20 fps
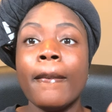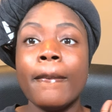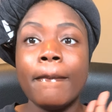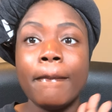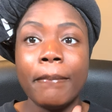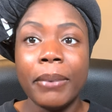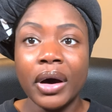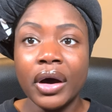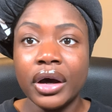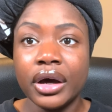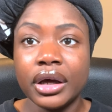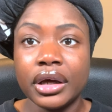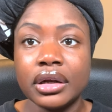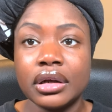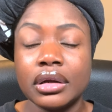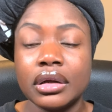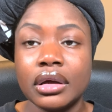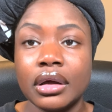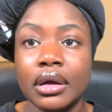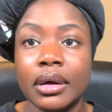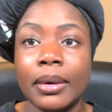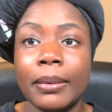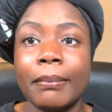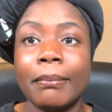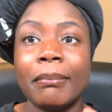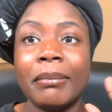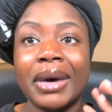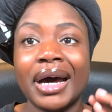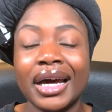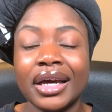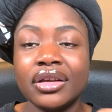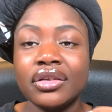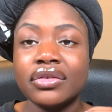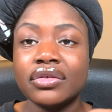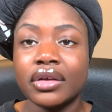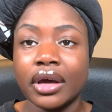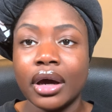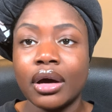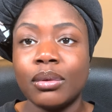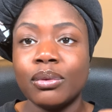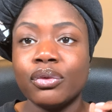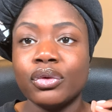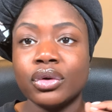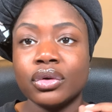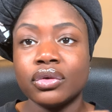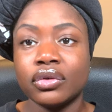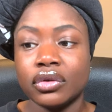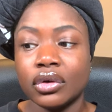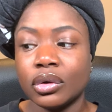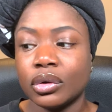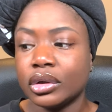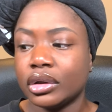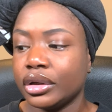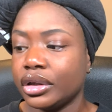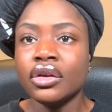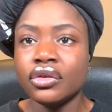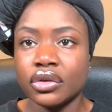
but my scalp feels so clean.